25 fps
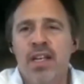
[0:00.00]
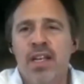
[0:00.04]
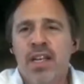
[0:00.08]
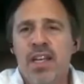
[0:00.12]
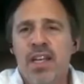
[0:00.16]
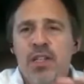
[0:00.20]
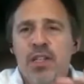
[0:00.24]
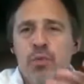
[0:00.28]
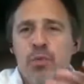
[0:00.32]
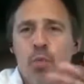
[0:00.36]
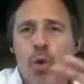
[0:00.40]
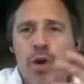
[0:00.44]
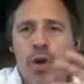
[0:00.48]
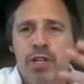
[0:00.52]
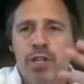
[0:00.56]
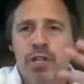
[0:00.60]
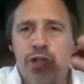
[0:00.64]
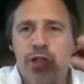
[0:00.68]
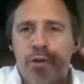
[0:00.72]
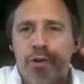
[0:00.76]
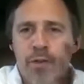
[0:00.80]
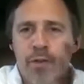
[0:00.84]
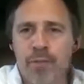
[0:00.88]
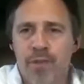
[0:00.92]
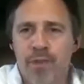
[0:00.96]
is, what is
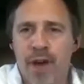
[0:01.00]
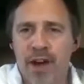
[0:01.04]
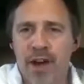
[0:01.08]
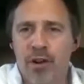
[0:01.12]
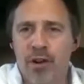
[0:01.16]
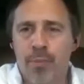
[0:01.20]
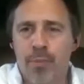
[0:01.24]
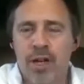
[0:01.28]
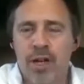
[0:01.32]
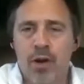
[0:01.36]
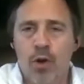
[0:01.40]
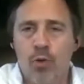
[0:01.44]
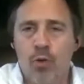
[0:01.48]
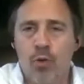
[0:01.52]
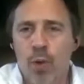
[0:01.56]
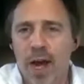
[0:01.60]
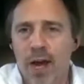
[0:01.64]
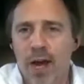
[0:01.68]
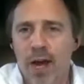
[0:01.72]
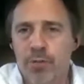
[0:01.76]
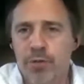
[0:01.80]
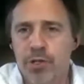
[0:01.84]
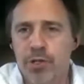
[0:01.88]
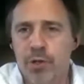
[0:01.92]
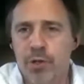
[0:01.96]
your environment
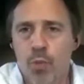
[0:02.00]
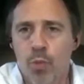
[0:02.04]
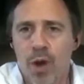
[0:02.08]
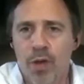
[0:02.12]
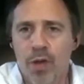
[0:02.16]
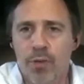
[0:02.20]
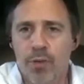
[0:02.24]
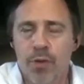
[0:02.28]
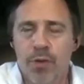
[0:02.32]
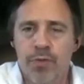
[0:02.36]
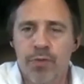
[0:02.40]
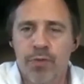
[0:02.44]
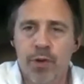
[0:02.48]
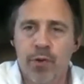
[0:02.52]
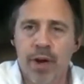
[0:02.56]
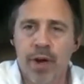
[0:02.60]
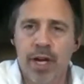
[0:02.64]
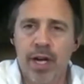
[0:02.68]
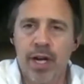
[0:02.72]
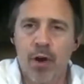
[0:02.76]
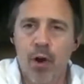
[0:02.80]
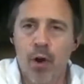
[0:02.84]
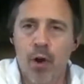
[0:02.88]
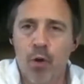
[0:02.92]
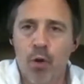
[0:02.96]
around you, whether if you're
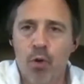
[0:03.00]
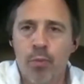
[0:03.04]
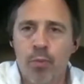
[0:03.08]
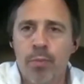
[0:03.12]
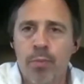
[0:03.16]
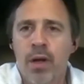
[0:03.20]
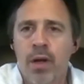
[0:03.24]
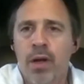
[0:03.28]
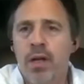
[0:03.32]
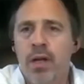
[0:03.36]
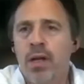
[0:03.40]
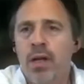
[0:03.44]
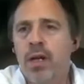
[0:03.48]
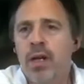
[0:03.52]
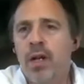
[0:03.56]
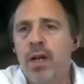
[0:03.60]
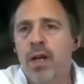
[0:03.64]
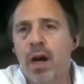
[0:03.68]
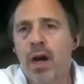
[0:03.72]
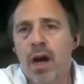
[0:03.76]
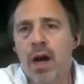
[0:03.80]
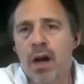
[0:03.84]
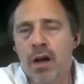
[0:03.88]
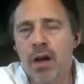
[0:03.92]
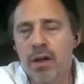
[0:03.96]
at home,
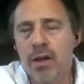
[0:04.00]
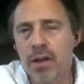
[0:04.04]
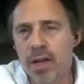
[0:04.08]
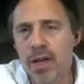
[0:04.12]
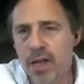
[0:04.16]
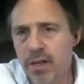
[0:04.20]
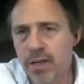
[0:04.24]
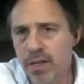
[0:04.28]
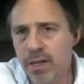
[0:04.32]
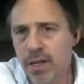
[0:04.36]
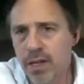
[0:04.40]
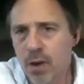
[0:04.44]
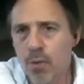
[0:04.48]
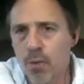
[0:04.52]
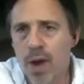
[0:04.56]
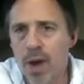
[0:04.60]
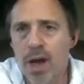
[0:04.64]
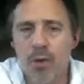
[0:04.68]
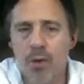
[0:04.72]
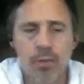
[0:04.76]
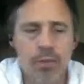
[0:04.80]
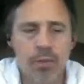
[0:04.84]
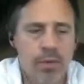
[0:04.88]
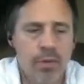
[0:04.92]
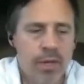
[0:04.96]

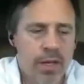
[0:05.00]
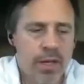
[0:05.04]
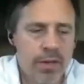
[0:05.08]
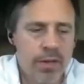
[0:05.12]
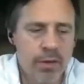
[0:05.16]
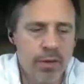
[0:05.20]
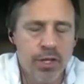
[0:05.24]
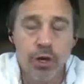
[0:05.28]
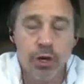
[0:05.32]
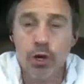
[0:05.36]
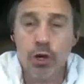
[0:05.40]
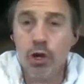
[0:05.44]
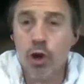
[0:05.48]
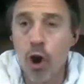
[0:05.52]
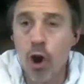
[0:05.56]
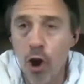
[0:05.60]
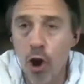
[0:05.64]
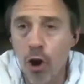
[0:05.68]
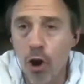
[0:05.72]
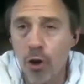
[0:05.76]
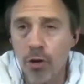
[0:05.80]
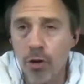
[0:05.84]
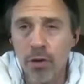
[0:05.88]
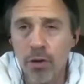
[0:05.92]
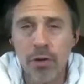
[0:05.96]
out your
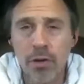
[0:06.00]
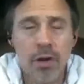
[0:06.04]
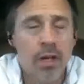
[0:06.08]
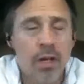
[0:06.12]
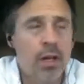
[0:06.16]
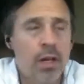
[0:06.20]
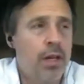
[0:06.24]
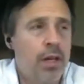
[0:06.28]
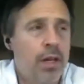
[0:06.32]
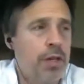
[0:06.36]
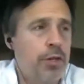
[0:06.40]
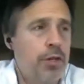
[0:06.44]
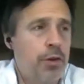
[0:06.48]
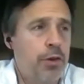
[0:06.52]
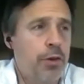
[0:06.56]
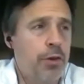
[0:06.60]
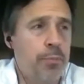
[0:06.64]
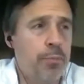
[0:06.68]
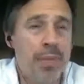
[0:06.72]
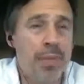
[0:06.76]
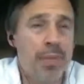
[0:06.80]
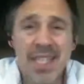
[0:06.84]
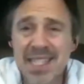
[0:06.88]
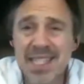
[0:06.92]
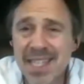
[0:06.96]
car,
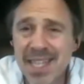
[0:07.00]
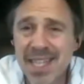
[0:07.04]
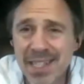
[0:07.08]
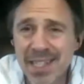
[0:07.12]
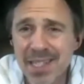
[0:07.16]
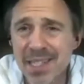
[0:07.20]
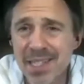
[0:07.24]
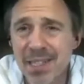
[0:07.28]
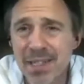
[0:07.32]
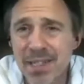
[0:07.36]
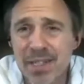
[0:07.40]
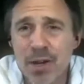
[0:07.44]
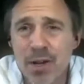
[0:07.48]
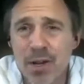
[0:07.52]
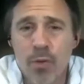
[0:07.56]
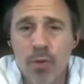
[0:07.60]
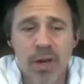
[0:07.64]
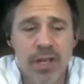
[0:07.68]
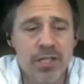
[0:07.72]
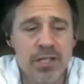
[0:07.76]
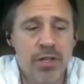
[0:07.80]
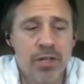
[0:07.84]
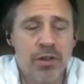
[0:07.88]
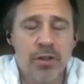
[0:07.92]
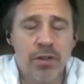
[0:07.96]
your business,
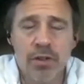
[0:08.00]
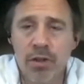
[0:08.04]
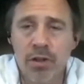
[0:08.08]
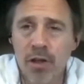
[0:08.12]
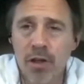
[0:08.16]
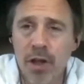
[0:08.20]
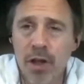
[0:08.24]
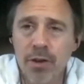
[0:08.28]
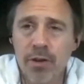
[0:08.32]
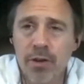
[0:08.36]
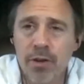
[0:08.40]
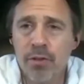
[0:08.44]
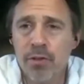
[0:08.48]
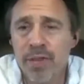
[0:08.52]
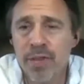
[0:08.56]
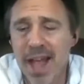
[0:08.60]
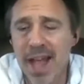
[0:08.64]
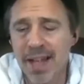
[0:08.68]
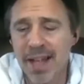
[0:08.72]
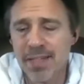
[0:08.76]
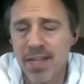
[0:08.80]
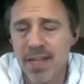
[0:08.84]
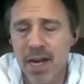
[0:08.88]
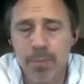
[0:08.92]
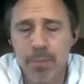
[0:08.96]
is there clutter,
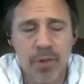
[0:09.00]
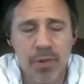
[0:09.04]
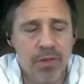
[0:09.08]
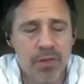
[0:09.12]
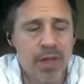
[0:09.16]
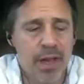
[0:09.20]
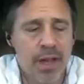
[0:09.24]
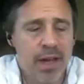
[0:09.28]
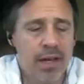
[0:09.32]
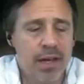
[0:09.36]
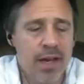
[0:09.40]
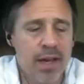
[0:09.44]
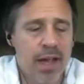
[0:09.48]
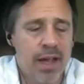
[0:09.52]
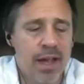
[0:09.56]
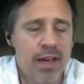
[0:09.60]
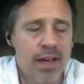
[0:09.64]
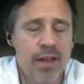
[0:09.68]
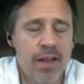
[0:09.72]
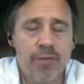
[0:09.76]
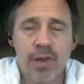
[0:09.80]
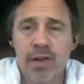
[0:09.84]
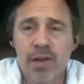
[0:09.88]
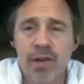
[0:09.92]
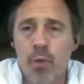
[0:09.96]
that type of thing.
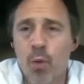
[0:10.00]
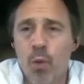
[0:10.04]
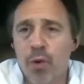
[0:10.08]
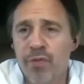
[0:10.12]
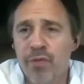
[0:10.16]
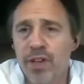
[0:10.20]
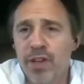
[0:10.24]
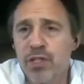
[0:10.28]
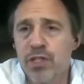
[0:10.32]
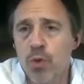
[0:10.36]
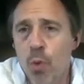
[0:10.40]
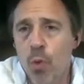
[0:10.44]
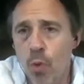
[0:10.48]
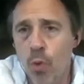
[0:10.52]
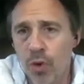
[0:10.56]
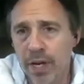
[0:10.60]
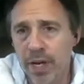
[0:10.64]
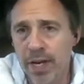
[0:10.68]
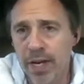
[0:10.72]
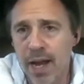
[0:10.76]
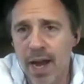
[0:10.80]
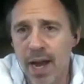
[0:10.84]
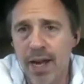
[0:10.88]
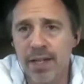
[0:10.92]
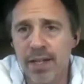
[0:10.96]
And if it's
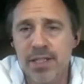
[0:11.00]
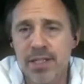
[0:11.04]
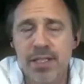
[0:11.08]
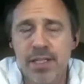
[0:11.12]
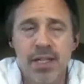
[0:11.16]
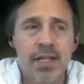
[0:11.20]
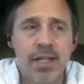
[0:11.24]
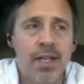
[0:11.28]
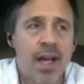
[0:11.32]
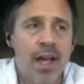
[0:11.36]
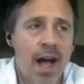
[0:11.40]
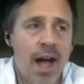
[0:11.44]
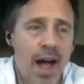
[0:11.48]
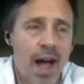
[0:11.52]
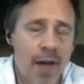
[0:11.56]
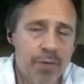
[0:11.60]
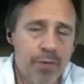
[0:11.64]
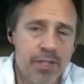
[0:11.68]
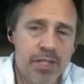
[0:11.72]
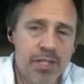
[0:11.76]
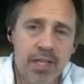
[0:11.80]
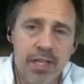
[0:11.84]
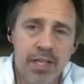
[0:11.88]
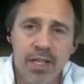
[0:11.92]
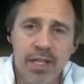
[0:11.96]
organized,
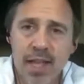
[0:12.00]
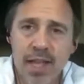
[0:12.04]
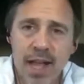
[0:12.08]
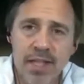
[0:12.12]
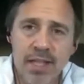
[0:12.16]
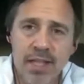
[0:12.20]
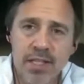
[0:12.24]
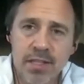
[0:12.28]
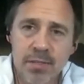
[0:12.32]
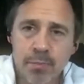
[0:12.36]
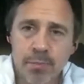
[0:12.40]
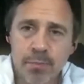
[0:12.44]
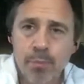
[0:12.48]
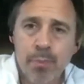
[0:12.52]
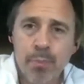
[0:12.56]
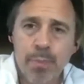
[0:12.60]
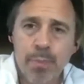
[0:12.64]
obviously that's